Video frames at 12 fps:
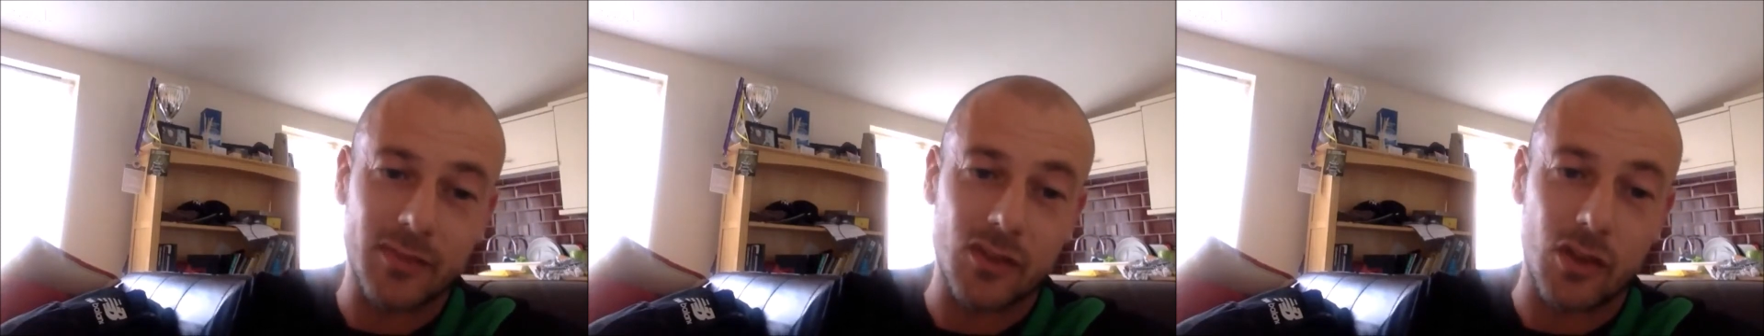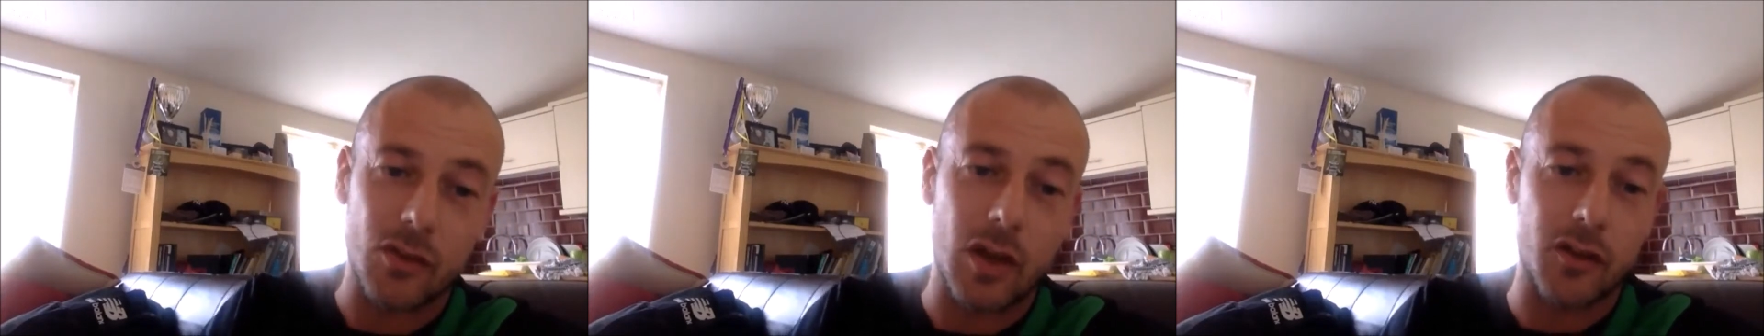
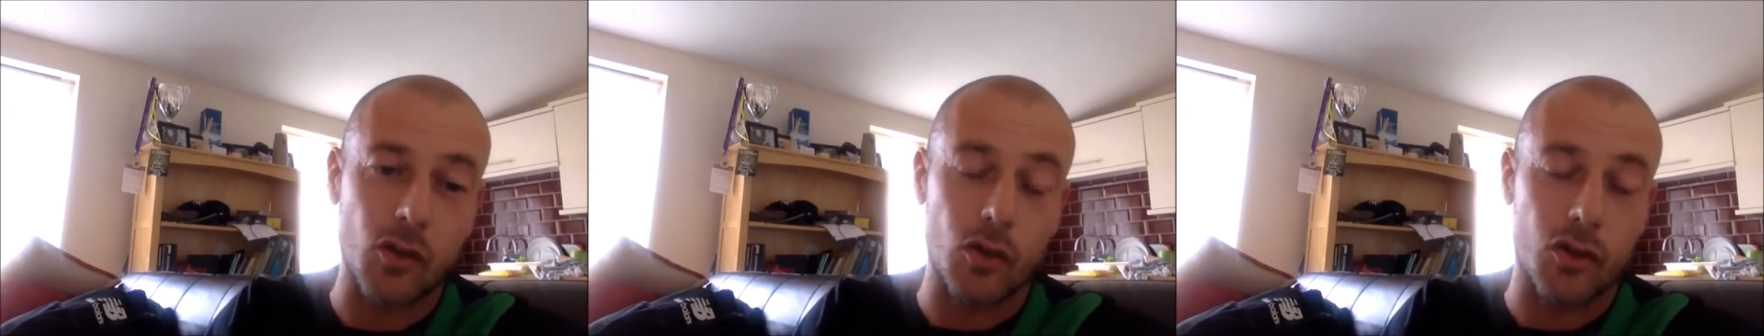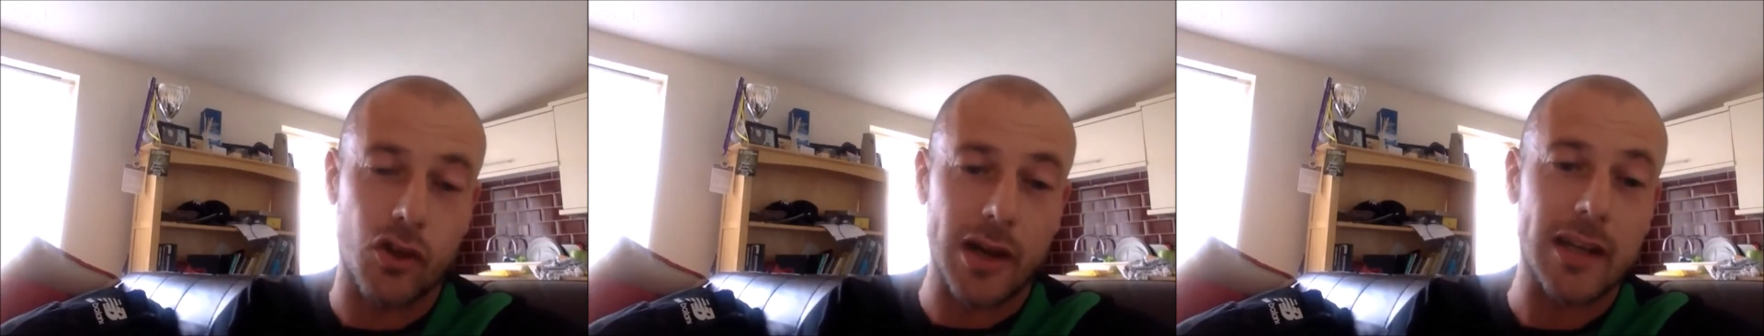So
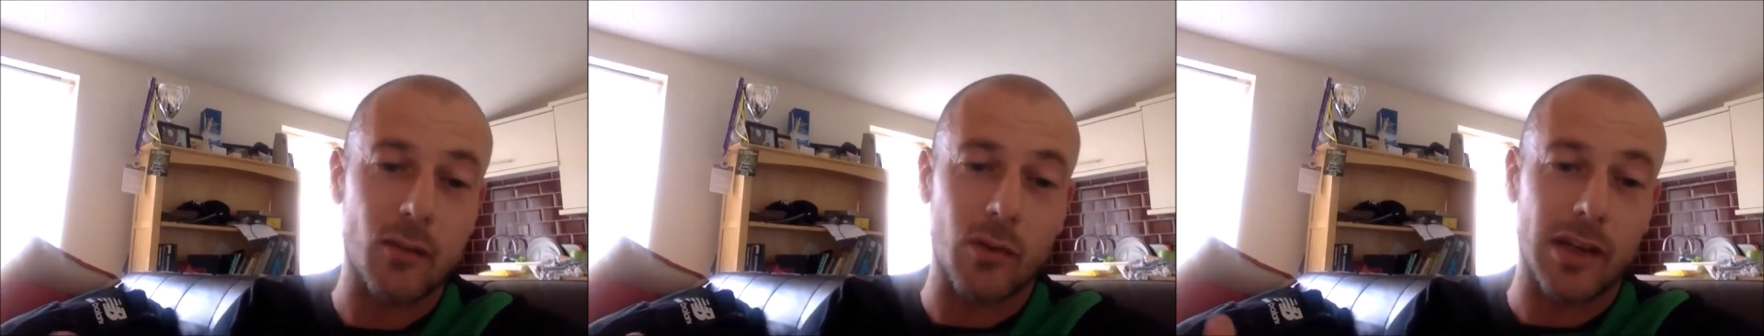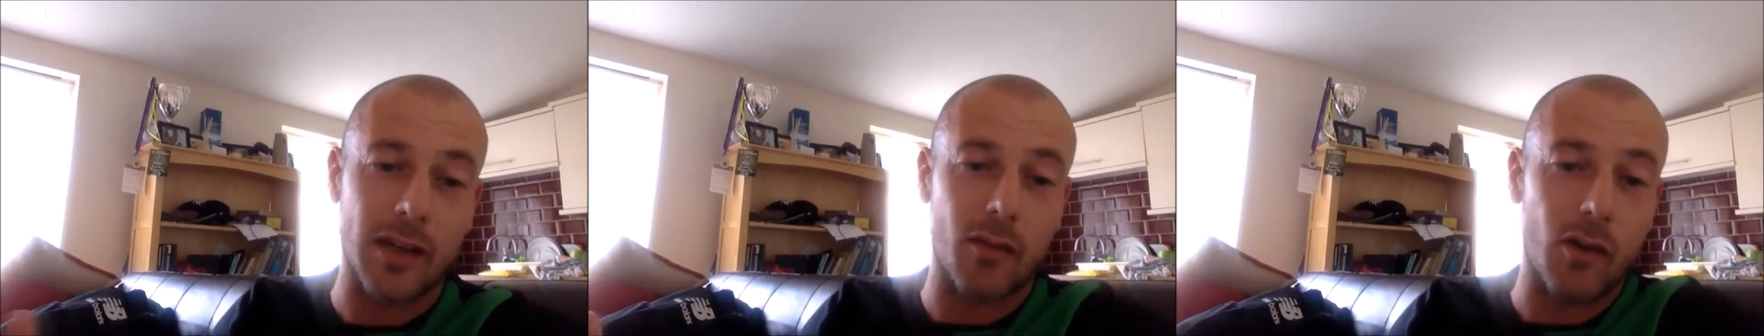your training
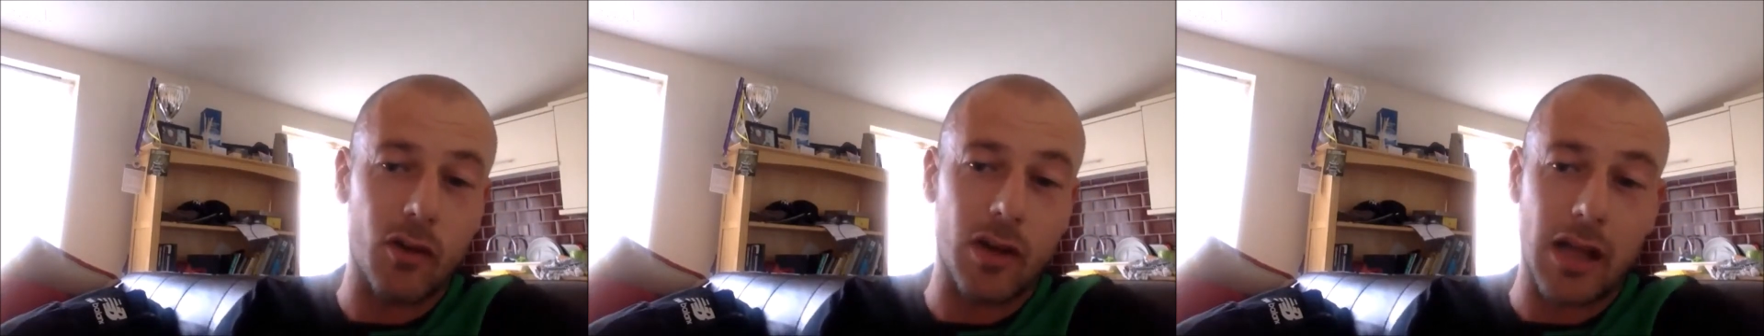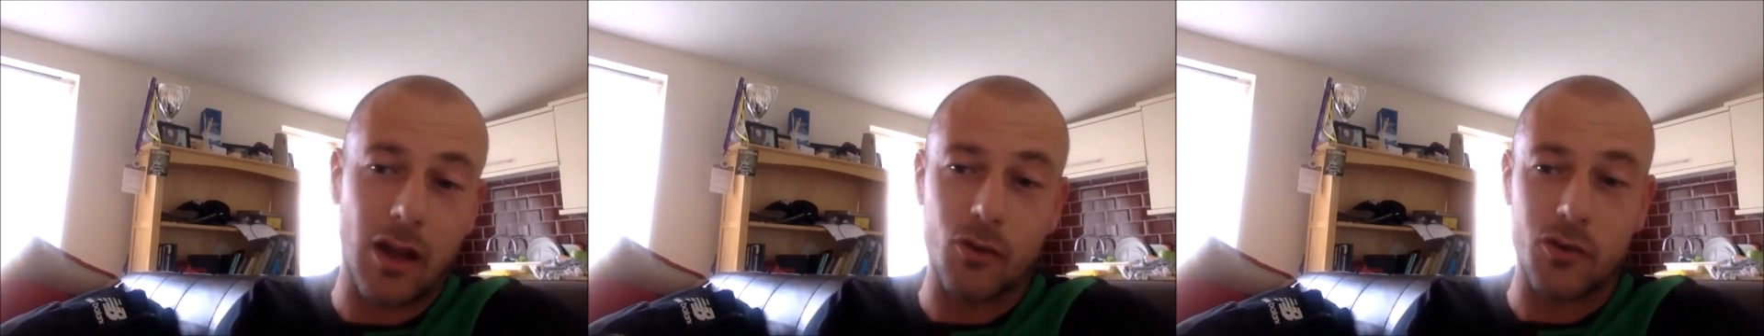will level
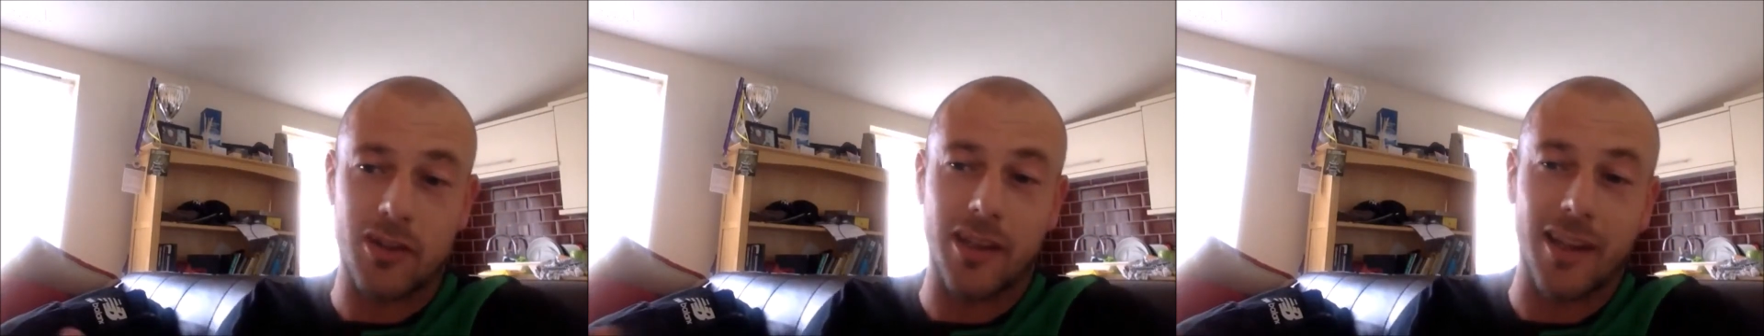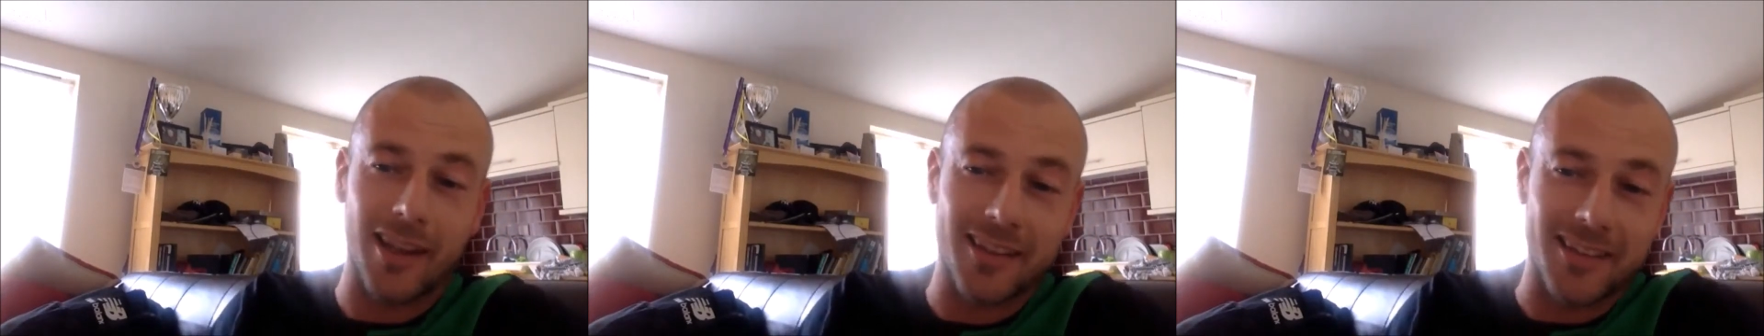out
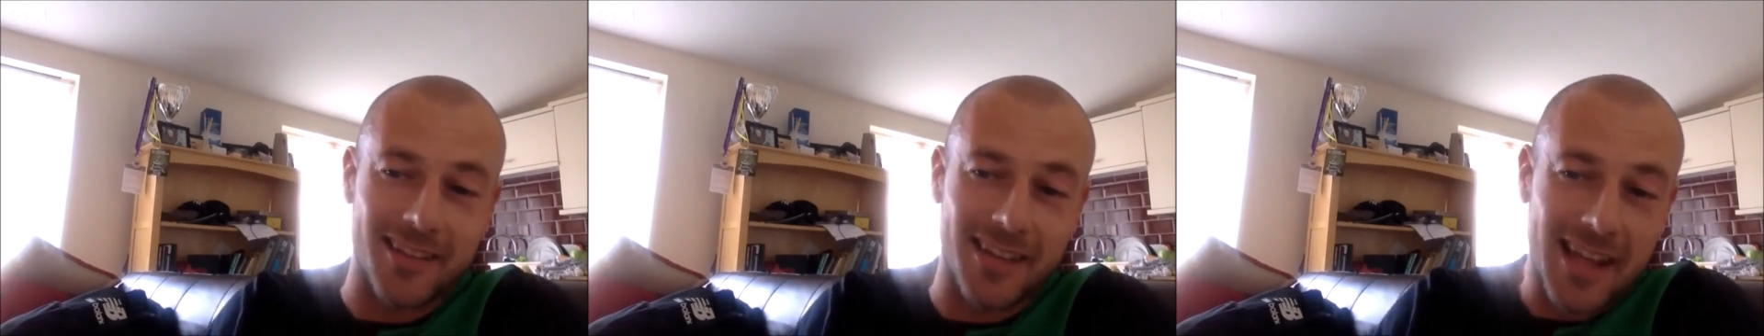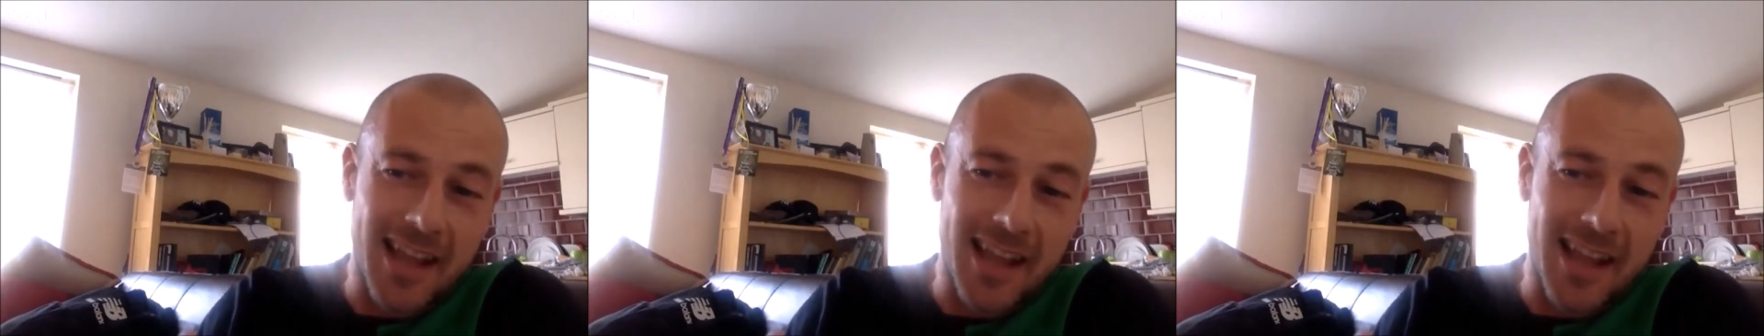actually and